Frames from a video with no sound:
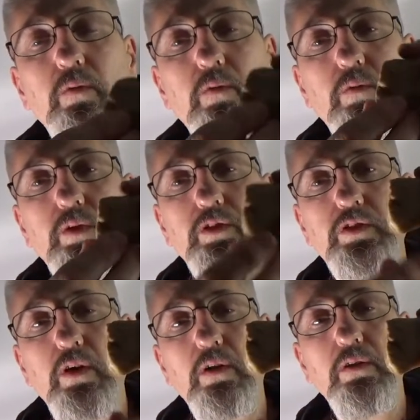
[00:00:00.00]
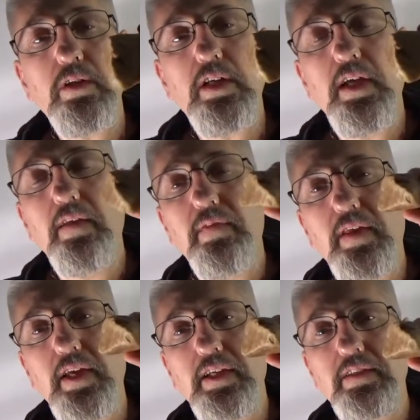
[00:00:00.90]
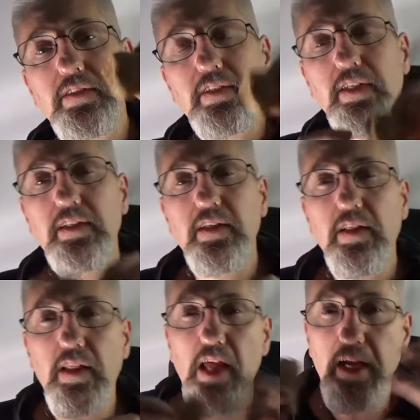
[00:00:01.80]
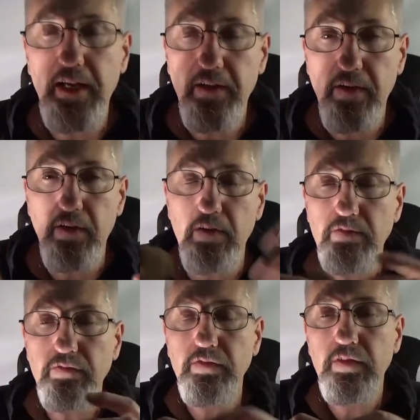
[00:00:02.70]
when you start looking at things in the light of